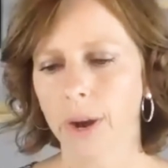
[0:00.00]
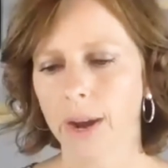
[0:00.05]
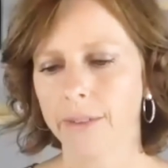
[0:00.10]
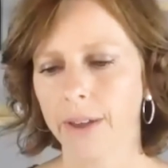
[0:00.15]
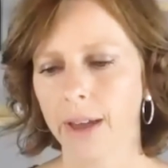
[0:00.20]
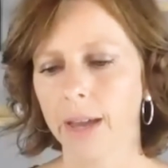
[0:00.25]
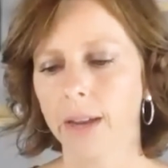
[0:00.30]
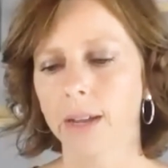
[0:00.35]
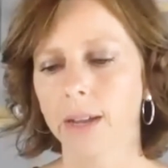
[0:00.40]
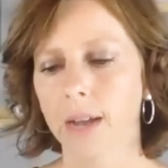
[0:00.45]
I've
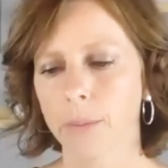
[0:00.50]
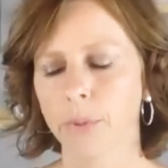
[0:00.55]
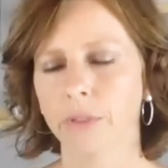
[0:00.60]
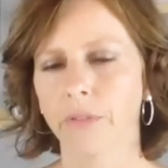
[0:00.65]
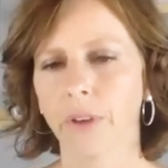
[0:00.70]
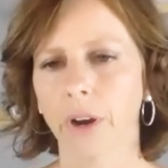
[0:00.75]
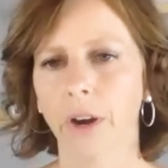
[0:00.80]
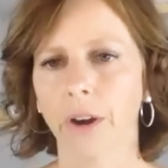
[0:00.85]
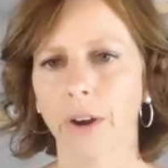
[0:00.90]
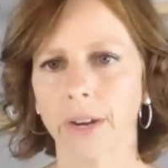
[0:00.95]
had a couple
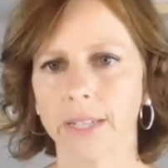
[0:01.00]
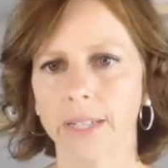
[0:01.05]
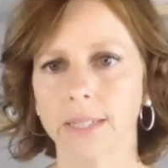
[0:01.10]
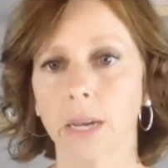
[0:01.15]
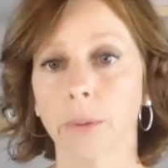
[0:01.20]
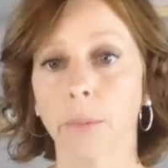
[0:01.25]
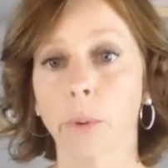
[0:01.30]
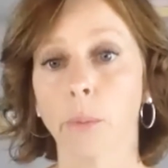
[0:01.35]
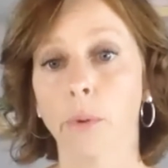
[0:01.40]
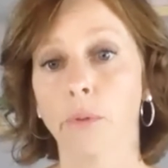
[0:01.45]
of veterinarians
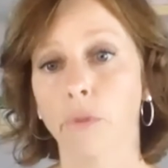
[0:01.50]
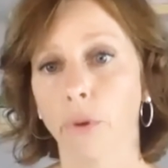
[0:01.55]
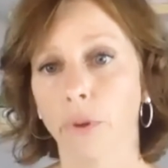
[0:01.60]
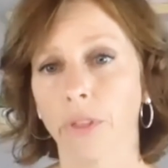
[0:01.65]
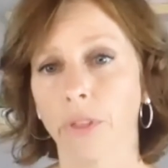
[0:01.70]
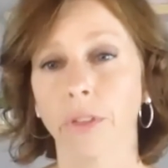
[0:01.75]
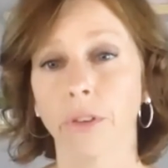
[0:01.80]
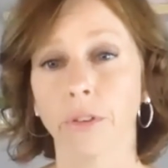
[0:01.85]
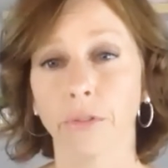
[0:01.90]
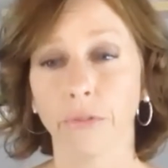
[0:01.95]
tell me before
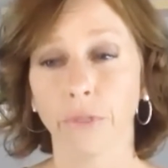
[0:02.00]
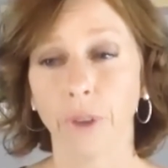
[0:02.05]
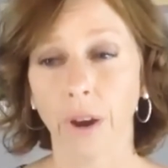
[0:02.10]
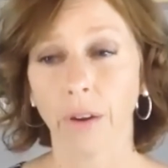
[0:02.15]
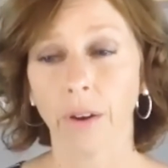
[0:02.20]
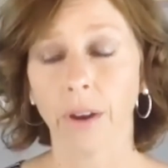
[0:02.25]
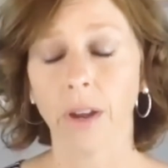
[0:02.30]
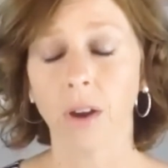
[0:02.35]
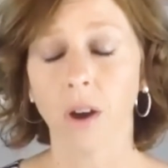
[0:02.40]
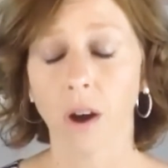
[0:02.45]
that they're
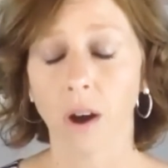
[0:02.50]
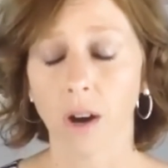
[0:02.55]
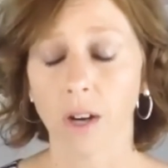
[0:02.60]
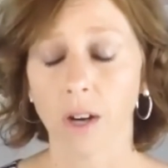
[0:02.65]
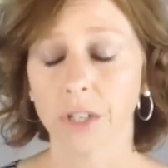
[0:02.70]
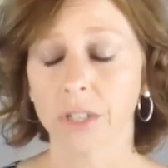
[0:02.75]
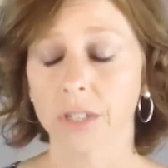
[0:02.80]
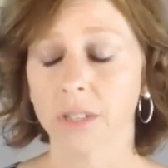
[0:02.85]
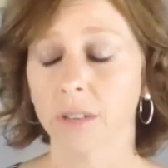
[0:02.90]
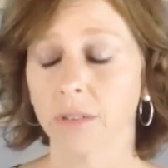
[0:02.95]
very
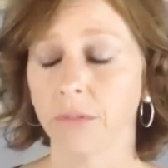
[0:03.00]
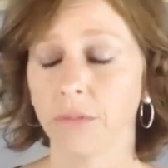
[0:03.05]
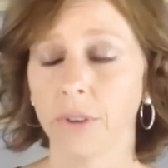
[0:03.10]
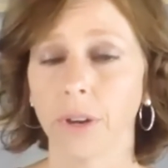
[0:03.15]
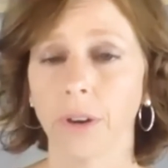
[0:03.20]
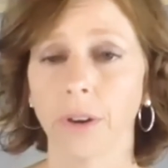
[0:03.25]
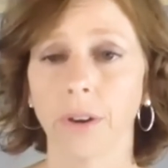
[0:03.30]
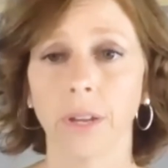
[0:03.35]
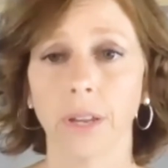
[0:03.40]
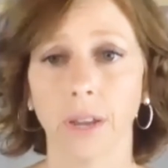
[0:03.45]
cautious and
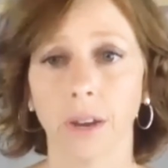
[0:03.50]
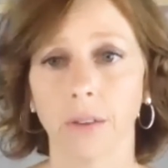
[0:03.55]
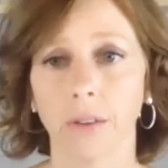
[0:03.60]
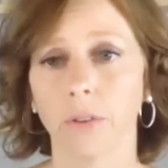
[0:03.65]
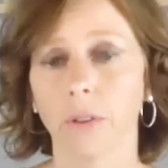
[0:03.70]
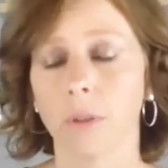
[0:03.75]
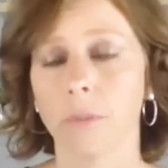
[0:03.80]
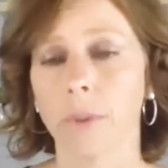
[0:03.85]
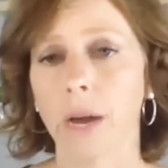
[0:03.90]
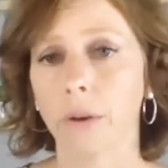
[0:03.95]
very
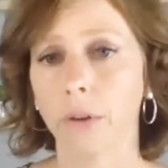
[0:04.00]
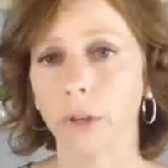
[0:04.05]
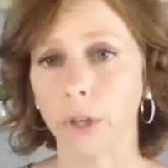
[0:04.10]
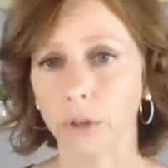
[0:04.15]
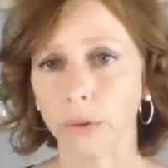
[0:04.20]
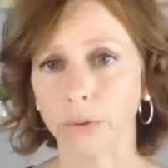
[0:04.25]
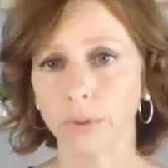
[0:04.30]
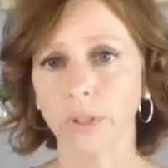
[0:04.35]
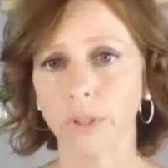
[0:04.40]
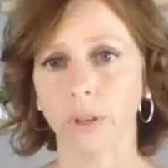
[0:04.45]
careful about
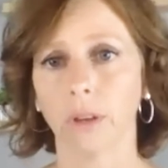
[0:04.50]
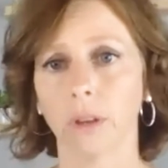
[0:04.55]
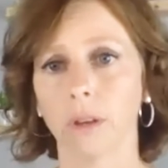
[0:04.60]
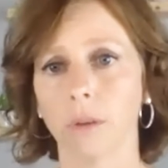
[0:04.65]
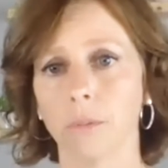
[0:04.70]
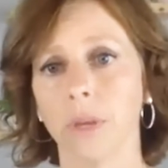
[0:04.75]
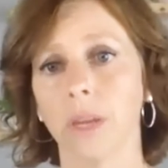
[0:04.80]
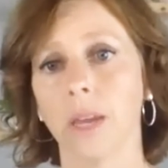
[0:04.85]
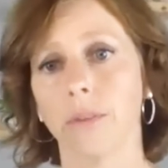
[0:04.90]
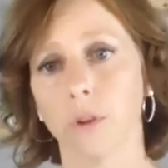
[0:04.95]
using
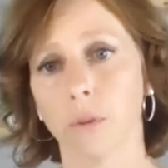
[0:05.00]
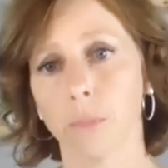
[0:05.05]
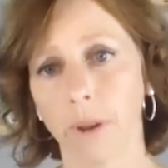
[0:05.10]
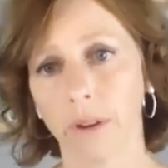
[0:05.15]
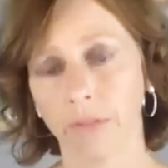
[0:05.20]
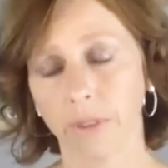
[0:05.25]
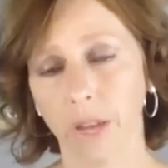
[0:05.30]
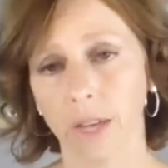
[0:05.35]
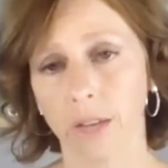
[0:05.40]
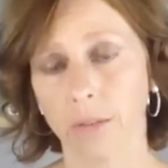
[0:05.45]
behavior
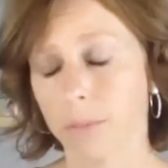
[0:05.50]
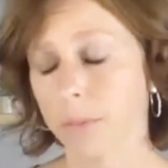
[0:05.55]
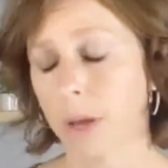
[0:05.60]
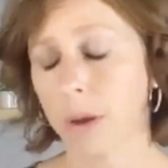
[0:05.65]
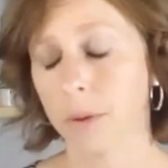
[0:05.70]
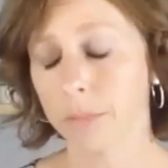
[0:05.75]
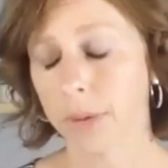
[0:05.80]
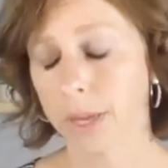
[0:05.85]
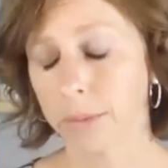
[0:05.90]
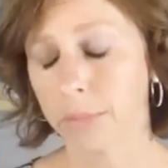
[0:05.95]

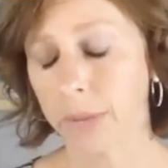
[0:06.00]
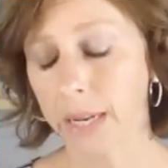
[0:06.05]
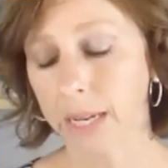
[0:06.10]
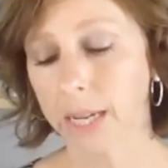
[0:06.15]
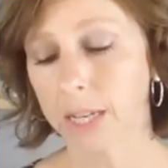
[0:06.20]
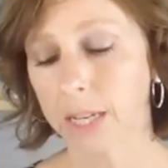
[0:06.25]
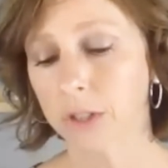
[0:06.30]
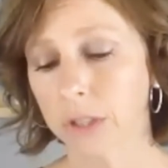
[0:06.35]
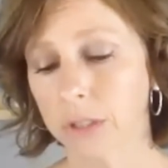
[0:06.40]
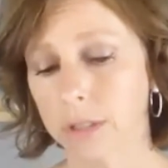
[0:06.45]

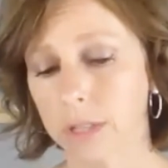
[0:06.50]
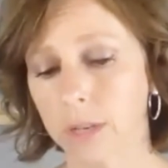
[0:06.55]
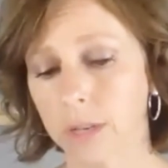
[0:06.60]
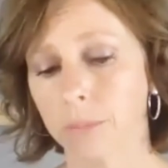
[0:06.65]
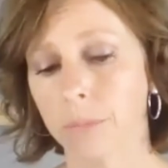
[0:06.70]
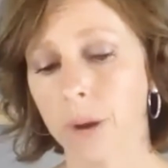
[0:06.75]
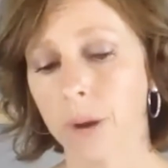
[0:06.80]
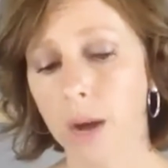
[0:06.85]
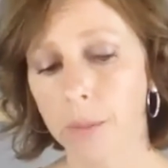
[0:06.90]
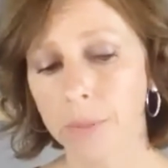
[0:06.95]
medications
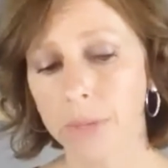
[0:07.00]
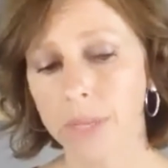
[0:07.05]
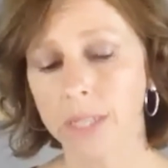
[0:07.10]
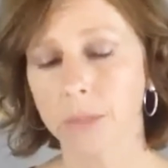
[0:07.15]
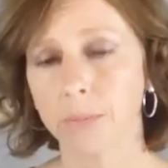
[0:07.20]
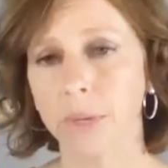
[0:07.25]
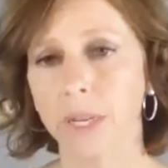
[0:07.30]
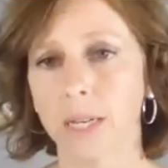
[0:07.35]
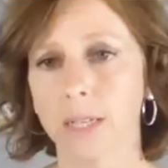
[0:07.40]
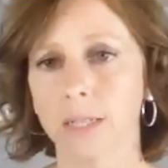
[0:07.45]
in
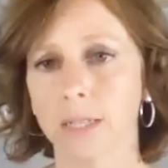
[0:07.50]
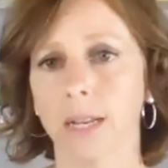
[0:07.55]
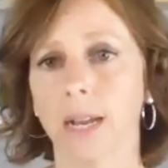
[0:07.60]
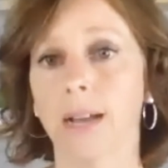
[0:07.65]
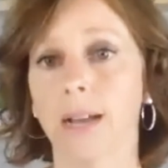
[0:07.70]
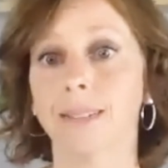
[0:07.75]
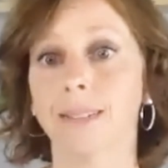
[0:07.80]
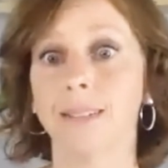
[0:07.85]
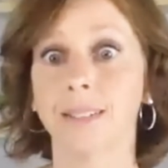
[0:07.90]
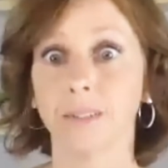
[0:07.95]
puppies because it
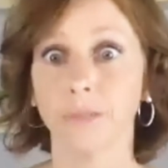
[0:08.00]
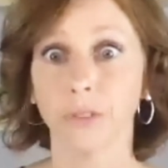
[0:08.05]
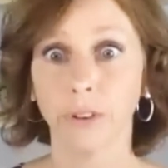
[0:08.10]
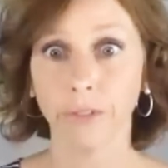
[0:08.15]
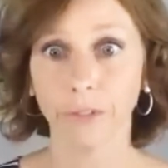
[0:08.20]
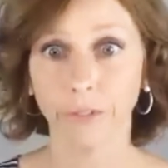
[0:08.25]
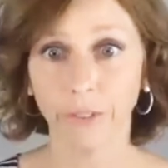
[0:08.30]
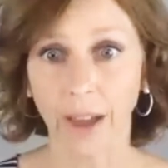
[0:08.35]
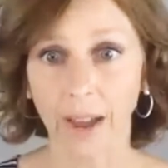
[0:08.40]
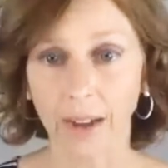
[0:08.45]
has a
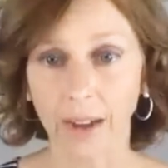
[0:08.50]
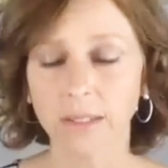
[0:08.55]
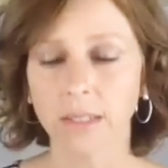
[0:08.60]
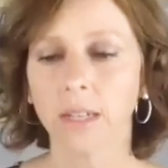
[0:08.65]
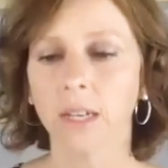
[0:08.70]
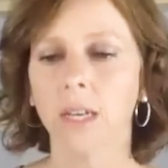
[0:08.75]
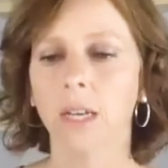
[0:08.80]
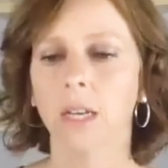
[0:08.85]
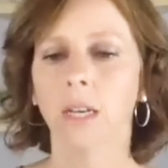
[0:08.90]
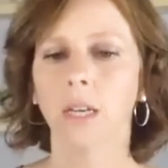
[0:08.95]
different effect